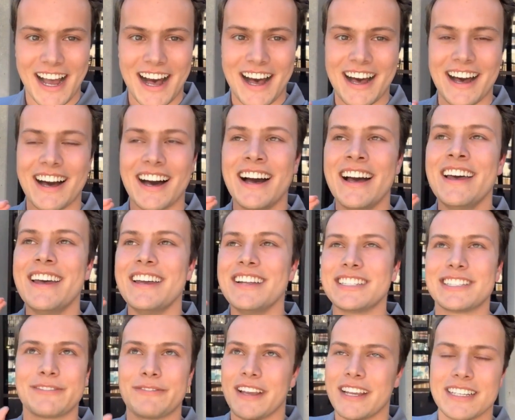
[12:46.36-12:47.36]
Uh,
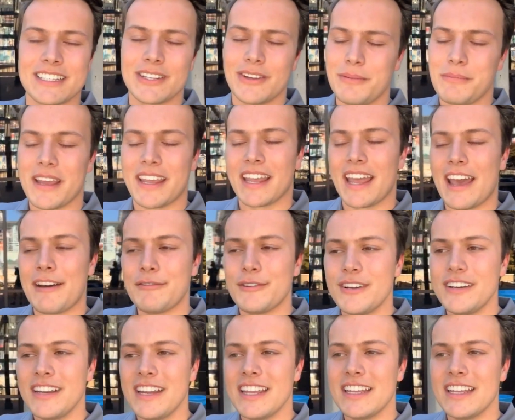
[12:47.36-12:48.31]
just fake it till you make it. Everyone